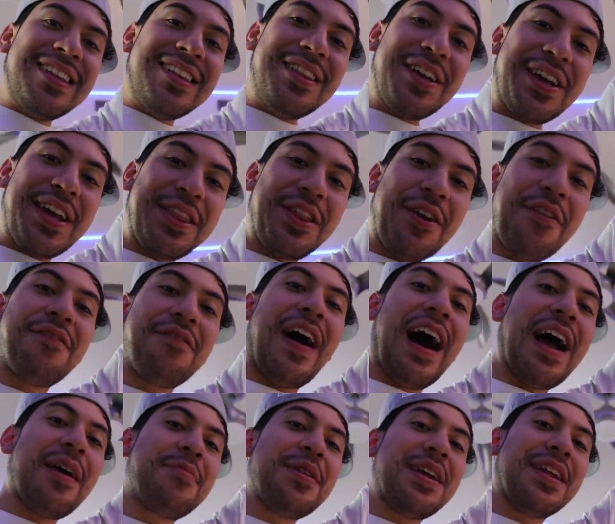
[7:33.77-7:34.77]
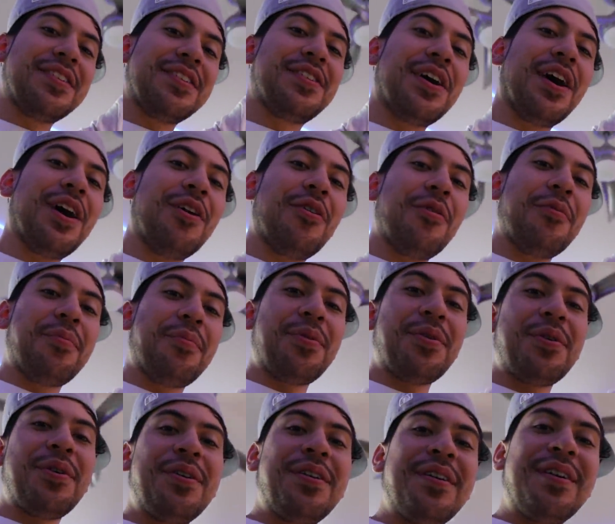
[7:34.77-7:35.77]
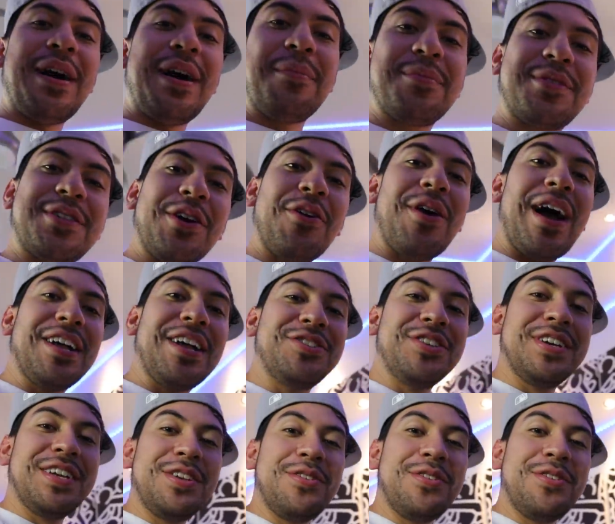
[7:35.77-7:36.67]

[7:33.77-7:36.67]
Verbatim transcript: Look at their vibey and dope. I'm so edgy